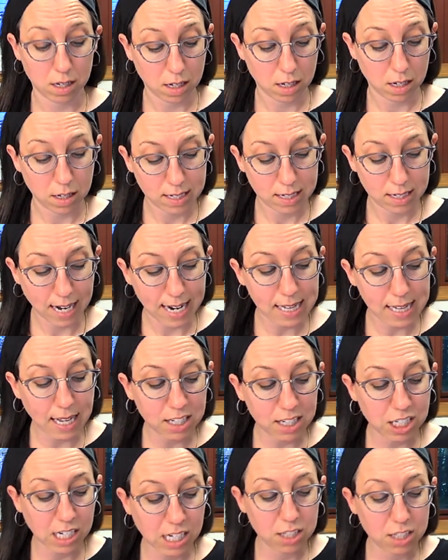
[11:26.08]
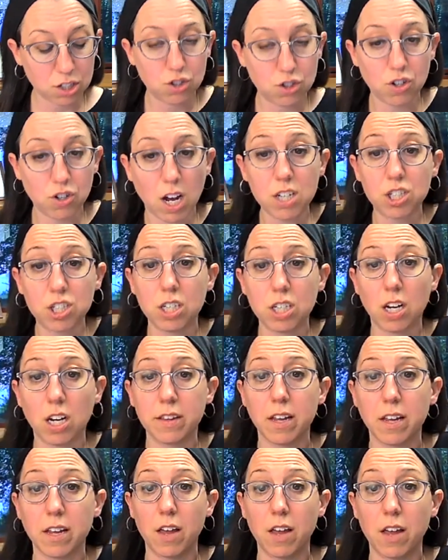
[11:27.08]
Dialogic instruction, on
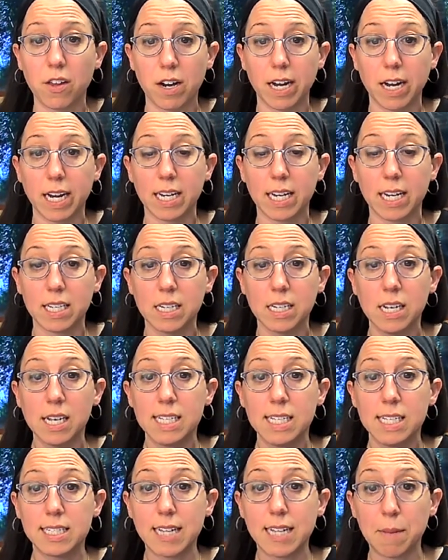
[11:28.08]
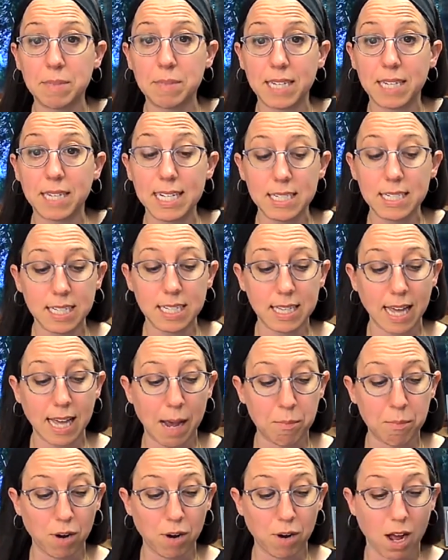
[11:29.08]
the other hand, steps into
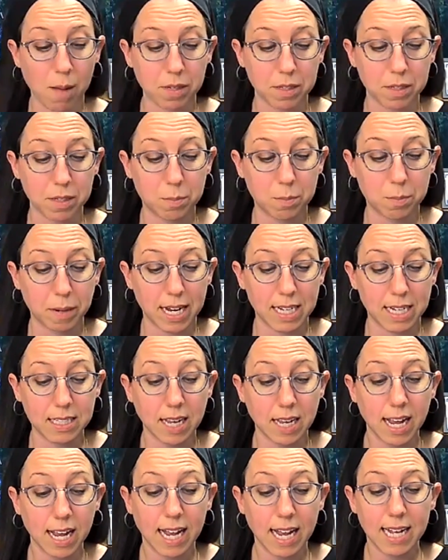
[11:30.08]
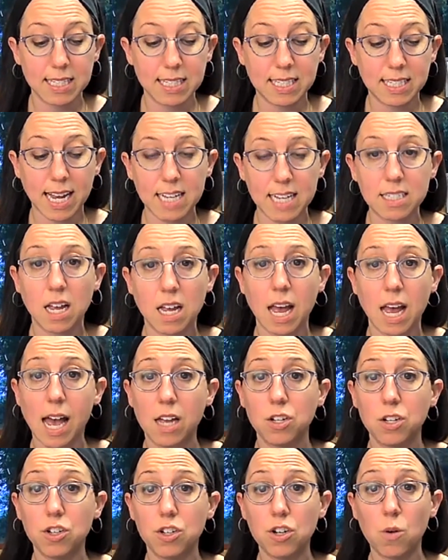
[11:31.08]
that problem space and says,
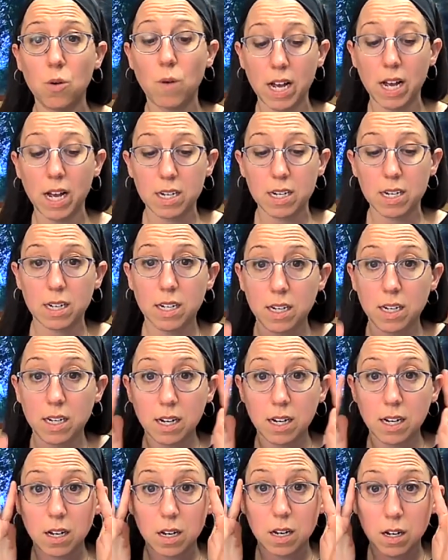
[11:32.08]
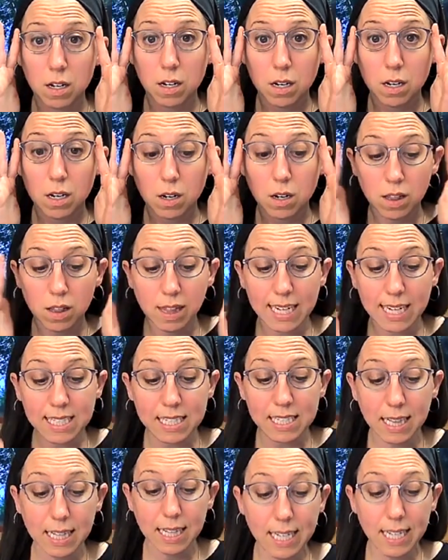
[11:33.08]
you know what? Let's
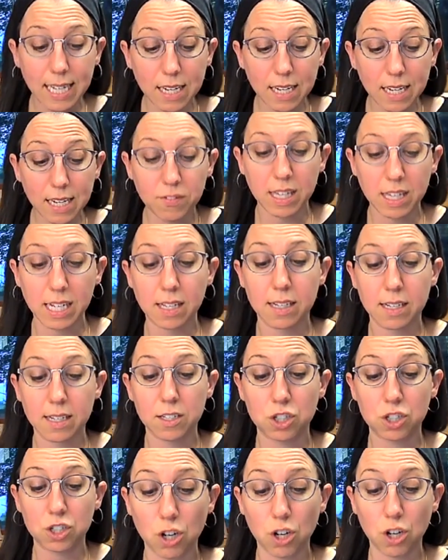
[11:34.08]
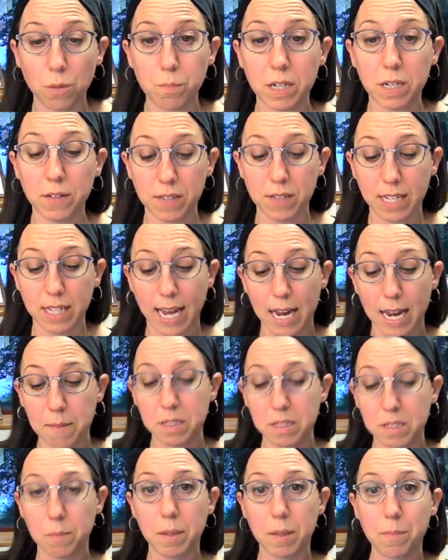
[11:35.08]
leave the interpretive game
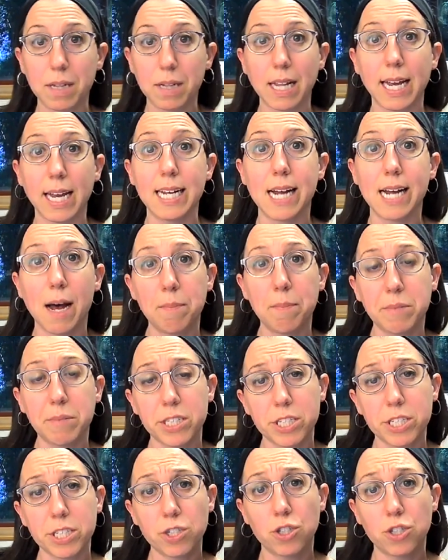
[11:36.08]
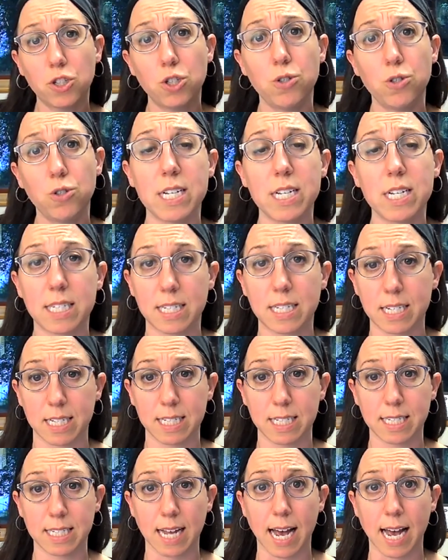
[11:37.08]
to be played up to the students to
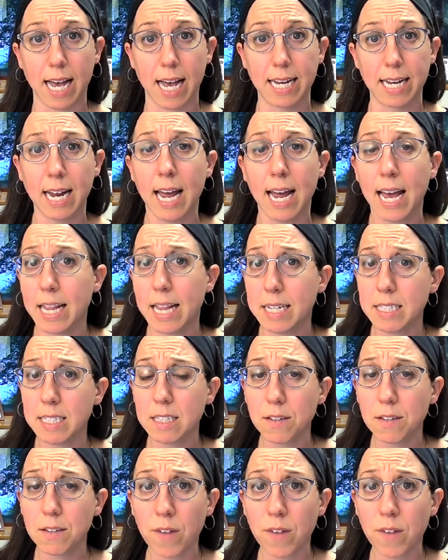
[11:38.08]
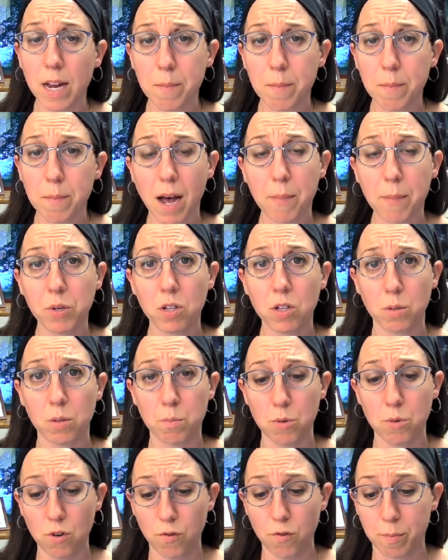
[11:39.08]
decide. And this is a very popular
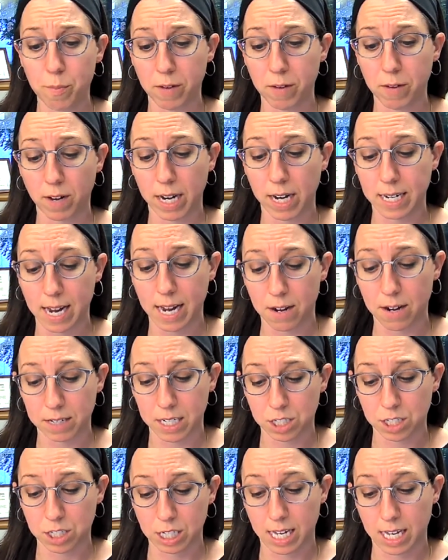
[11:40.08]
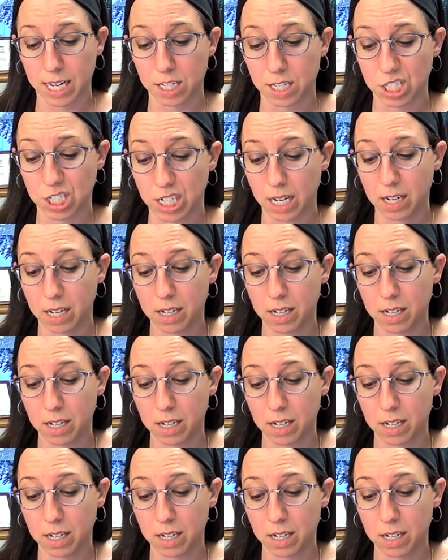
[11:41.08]
movement right now in education.